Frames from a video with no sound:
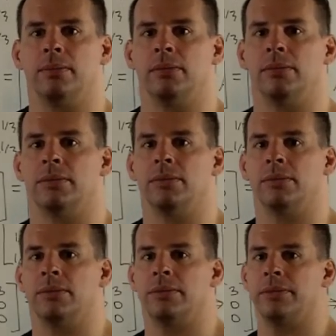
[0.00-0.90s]

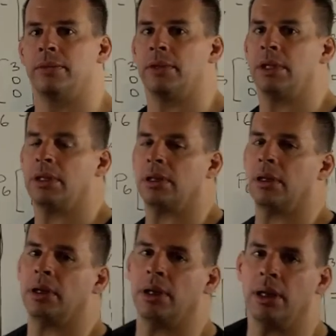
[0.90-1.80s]

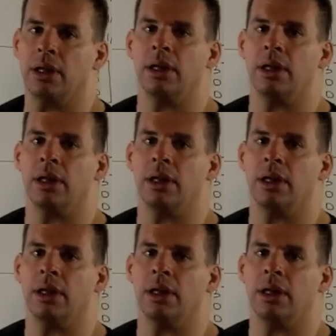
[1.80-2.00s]
No one is speaking in this clip.